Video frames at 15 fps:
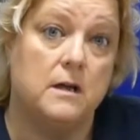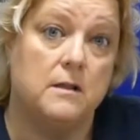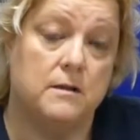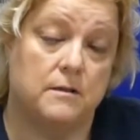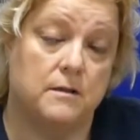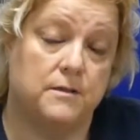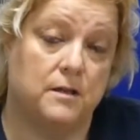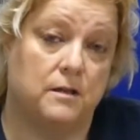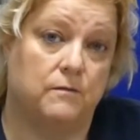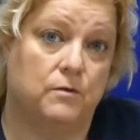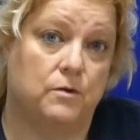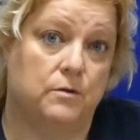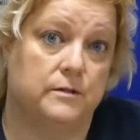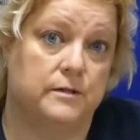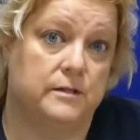The other thing, of
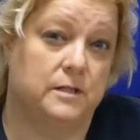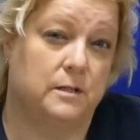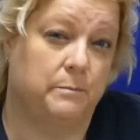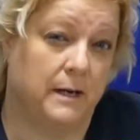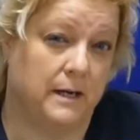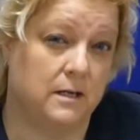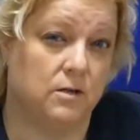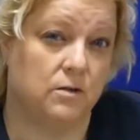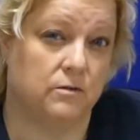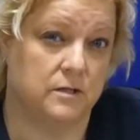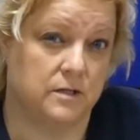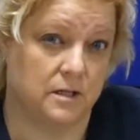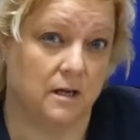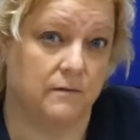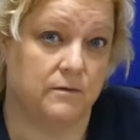course, is depending on the
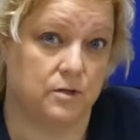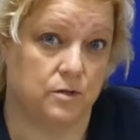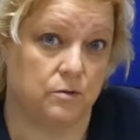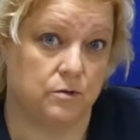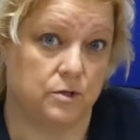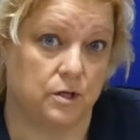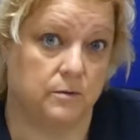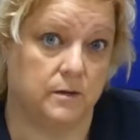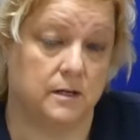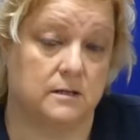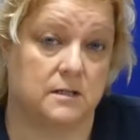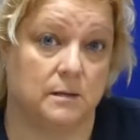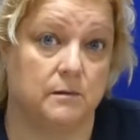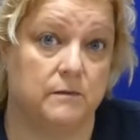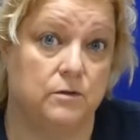service you're doing,
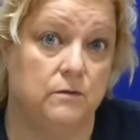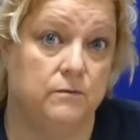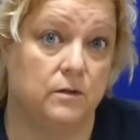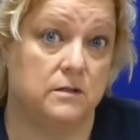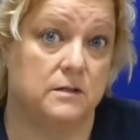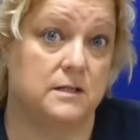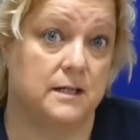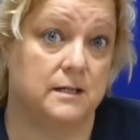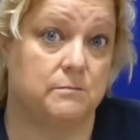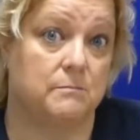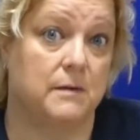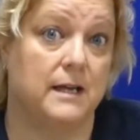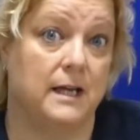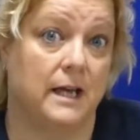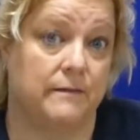some of your volunteers
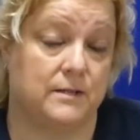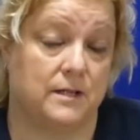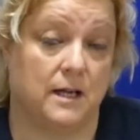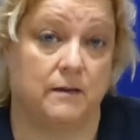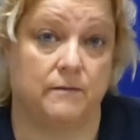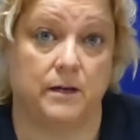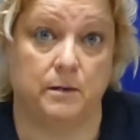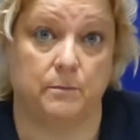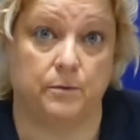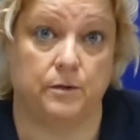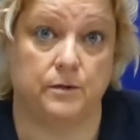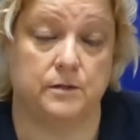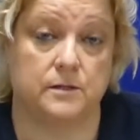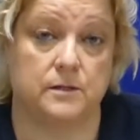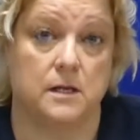may have to have
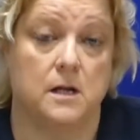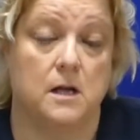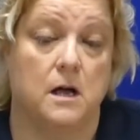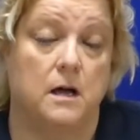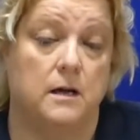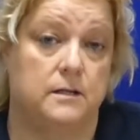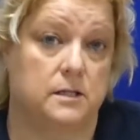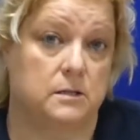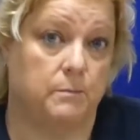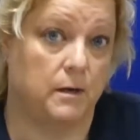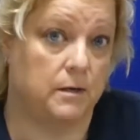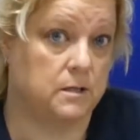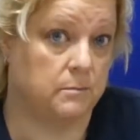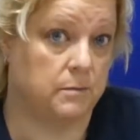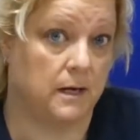aprons,
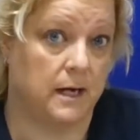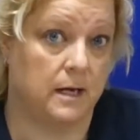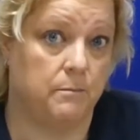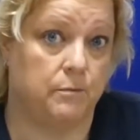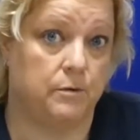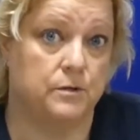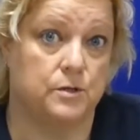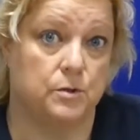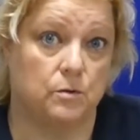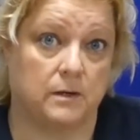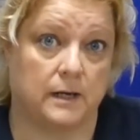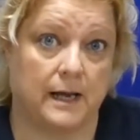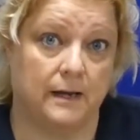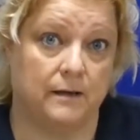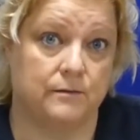disposable aprons or
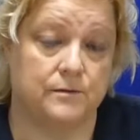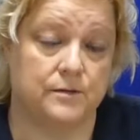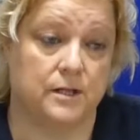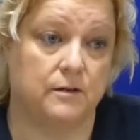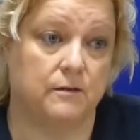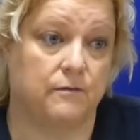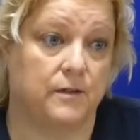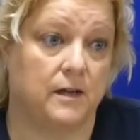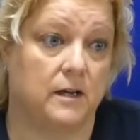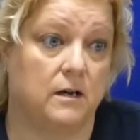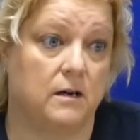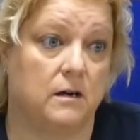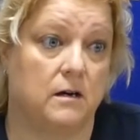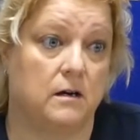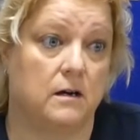gowns if they
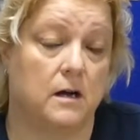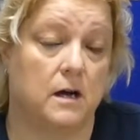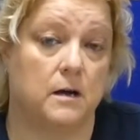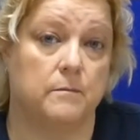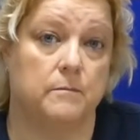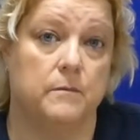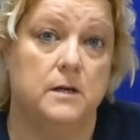are